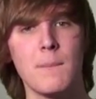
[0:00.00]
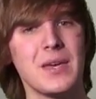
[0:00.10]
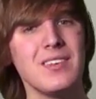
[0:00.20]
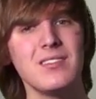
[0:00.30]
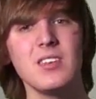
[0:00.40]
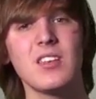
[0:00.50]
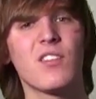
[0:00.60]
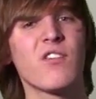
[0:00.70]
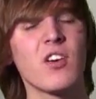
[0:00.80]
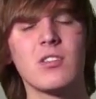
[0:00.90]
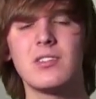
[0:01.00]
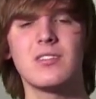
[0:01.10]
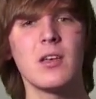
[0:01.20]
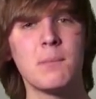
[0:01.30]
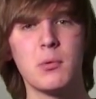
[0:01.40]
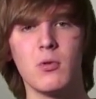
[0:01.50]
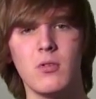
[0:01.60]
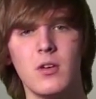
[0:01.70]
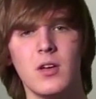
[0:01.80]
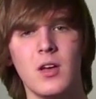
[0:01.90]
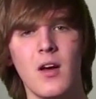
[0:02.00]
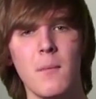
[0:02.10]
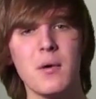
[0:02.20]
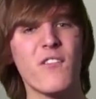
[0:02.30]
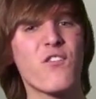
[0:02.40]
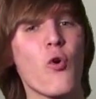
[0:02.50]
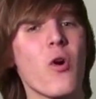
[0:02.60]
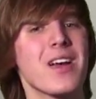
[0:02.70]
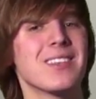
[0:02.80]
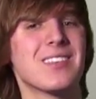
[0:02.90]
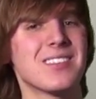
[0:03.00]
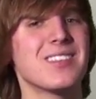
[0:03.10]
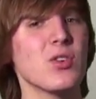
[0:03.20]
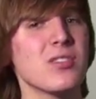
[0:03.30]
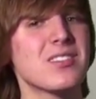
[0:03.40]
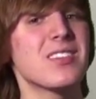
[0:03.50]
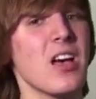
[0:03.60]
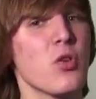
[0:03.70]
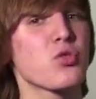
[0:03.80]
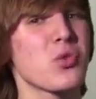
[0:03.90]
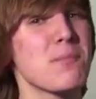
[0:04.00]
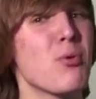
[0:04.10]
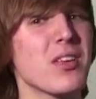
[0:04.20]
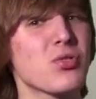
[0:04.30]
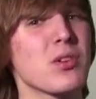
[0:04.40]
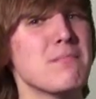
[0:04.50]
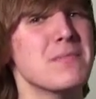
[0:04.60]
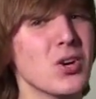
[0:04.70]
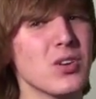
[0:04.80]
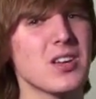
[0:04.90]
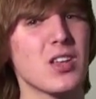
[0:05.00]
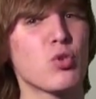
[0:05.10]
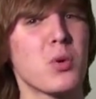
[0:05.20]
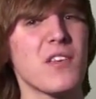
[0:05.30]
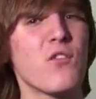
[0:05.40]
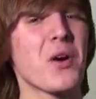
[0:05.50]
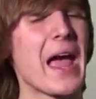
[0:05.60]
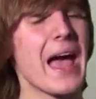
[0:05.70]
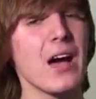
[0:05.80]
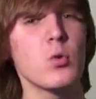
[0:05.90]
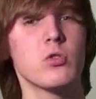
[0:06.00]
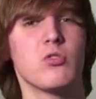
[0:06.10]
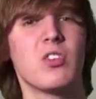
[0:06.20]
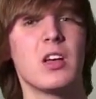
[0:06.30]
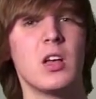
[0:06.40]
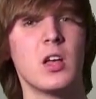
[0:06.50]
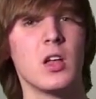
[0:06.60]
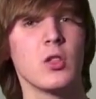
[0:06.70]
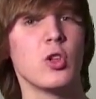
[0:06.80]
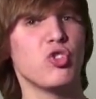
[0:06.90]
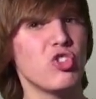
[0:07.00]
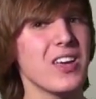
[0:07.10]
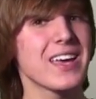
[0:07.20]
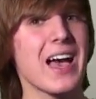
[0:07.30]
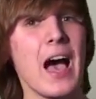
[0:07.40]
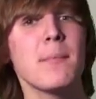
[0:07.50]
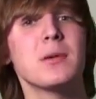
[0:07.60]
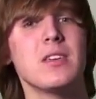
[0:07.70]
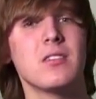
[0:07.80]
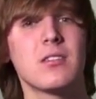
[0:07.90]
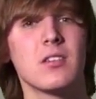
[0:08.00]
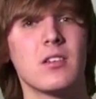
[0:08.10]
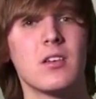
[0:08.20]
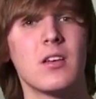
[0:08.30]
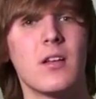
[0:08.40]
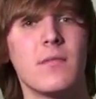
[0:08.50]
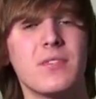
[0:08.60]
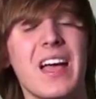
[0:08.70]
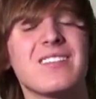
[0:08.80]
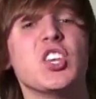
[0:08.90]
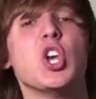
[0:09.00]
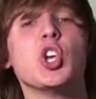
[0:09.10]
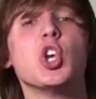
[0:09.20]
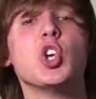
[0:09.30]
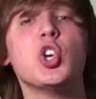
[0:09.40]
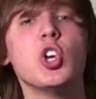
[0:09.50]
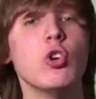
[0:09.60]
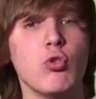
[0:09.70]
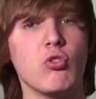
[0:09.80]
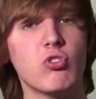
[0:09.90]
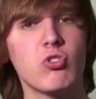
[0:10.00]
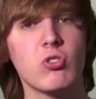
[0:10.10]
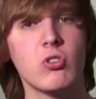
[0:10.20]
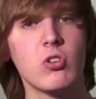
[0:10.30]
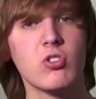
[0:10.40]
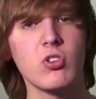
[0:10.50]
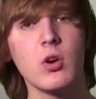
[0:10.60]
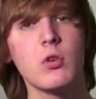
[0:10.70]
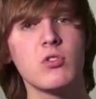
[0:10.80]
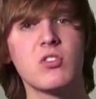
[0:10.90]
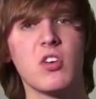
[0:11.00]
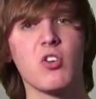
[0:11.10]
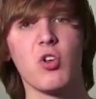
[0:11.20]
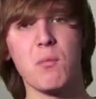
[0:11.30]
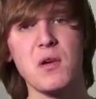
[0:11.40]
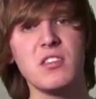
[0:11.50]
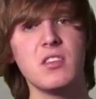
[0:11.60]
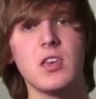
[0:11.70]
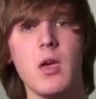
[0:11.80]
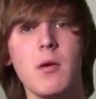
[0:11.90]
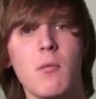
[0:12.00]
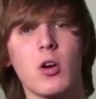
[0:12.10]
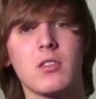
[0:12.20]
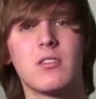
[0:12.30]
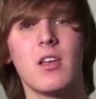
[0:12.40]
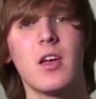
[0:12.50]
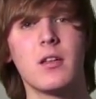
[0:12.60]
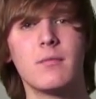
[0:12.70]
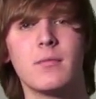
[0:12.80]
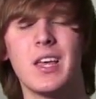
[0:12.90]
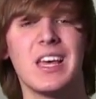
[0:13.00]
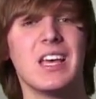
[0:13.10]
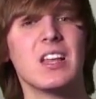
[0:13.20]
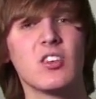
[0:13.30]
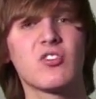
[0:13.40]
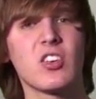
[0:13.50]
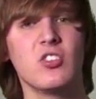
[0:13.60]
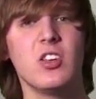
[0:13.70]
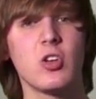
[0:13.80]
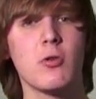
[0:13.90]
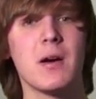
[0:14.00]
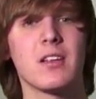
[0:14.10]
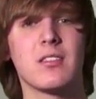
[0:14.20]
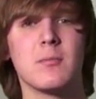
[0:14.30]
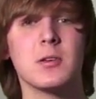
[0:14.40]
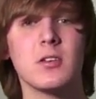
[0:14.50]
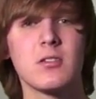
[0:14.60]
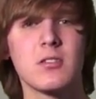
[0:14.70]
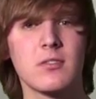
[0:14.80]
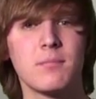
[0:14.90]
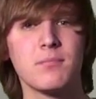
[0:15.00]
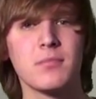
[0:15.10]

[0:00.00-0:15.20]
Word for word: PC, it's very simple. But for it to still sell 3.3 million in 24 hours, legit copies, that's huge. So anyone who says, oh, the PC gaming market's dead, looks like you need to go back to the books.